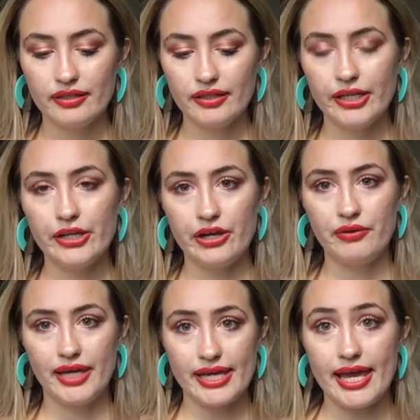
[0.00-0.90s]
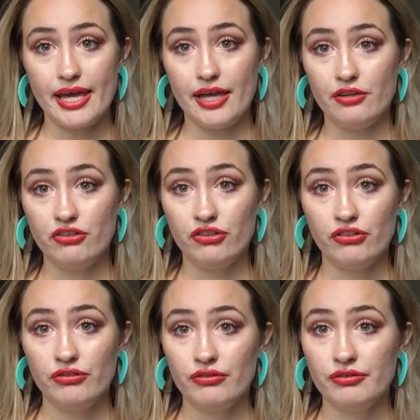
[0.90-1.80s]
you know, engage
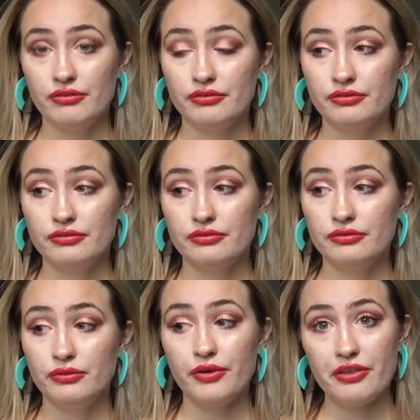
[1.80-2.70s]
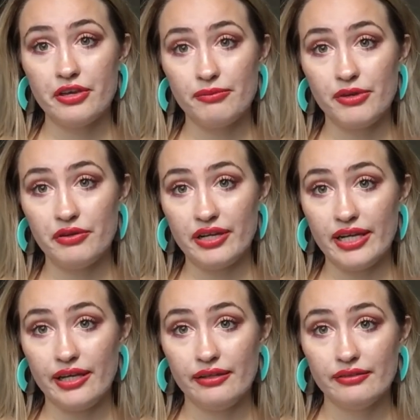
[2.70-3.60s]
with the
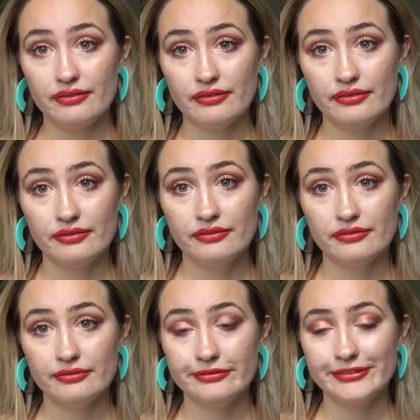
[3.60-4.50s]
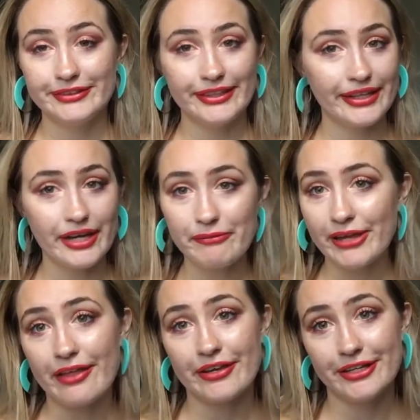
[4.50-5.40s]
community and come
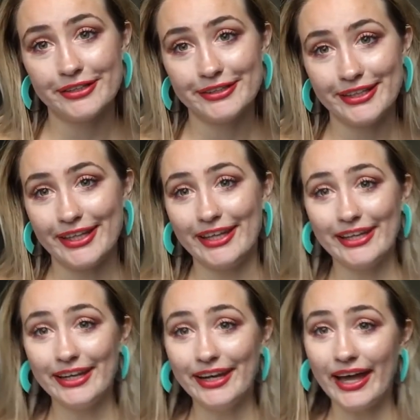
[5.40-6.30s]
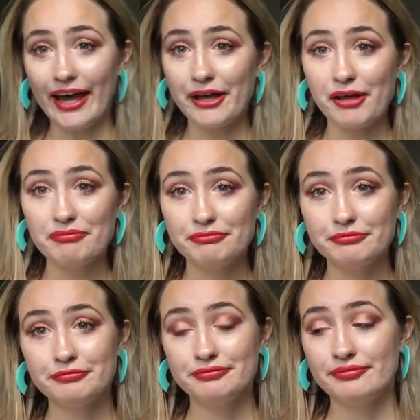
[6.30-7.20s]
together and
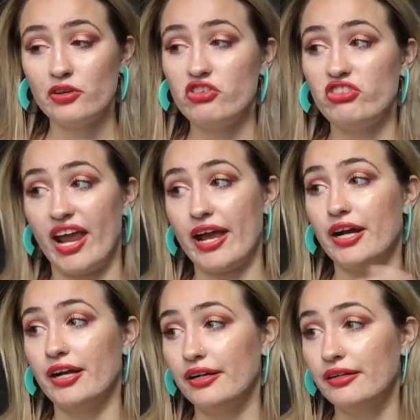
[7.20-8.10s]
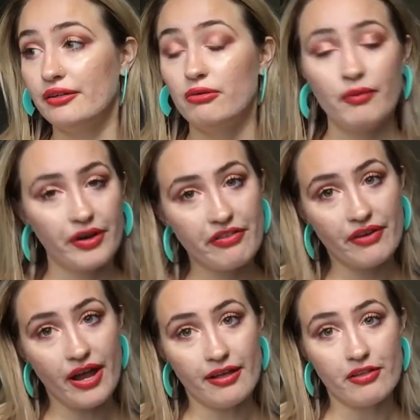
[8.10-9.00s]
share what works for
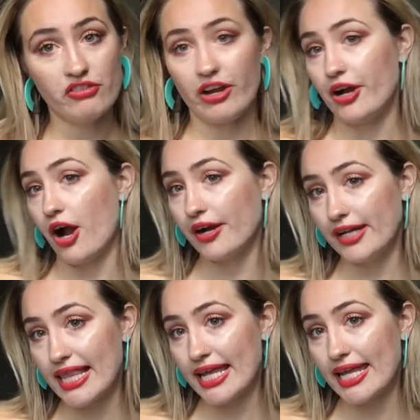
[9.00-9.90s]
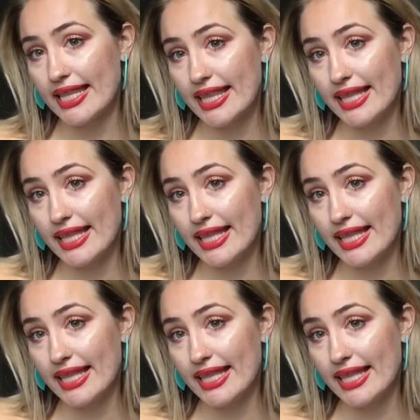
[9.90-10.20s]
us, and share our insights